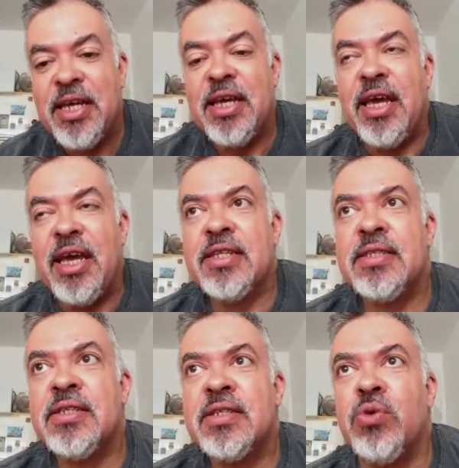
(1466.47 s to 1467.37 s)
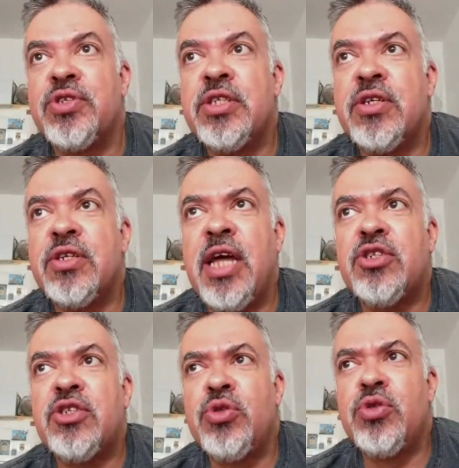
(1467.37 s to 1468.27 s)
and yeah. consider that
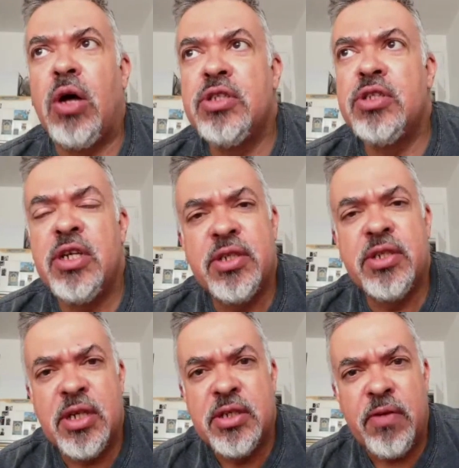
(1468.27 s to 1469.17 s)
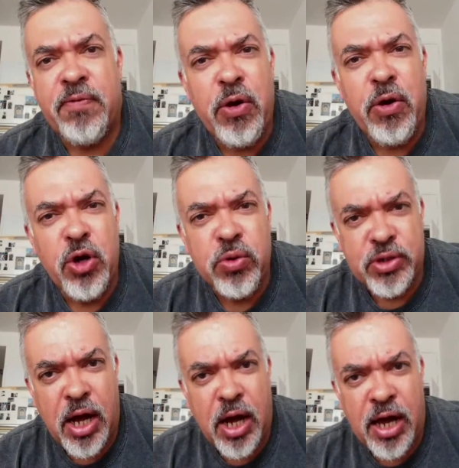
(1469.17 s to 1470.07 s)
2,000 years is a very long
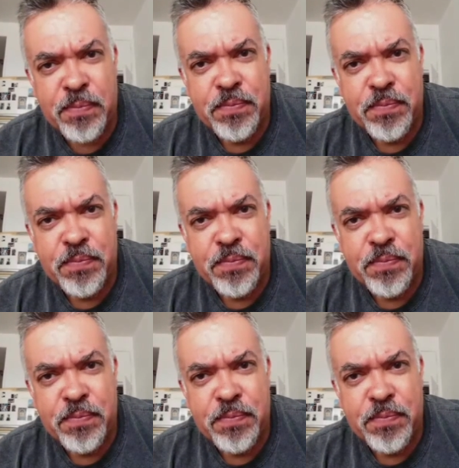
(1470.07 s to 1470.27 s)
time.